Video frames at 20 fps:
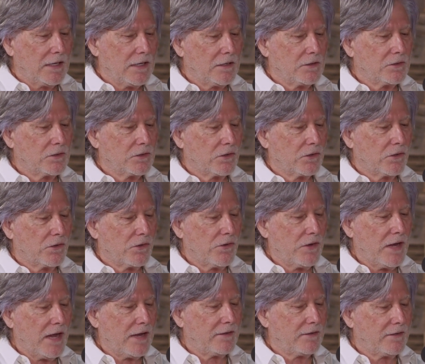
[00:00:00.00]
is
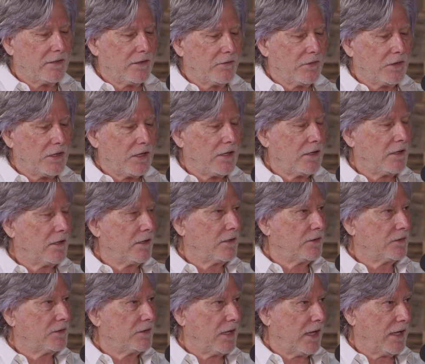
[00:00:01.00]
creativity
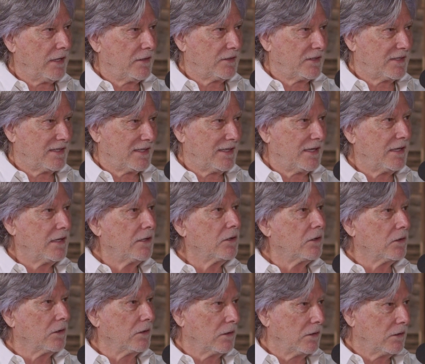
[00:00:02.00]
is a
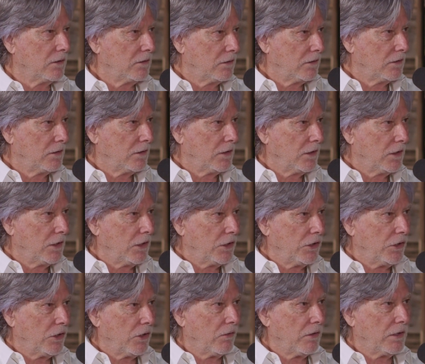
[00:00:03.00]
skill. You
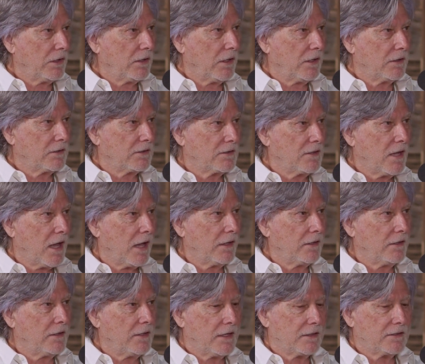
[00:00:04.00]
know, it's
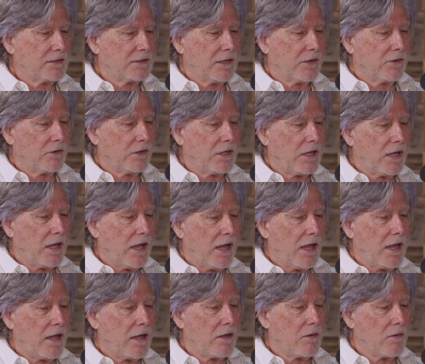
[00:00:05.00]
not necessarily
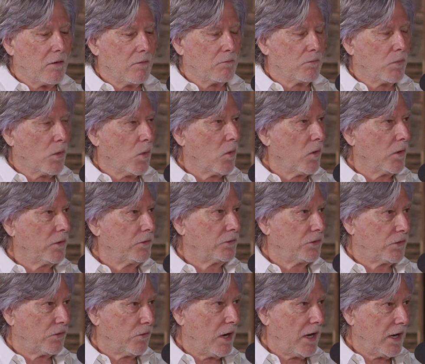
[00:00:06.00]
a born
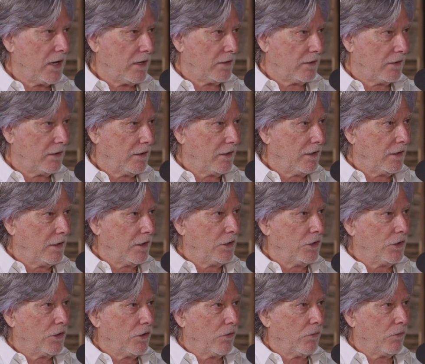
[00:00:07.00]
trait.
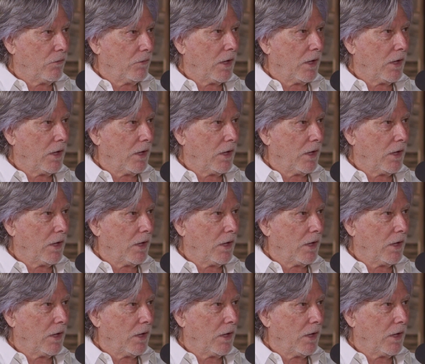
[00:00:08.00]
You know,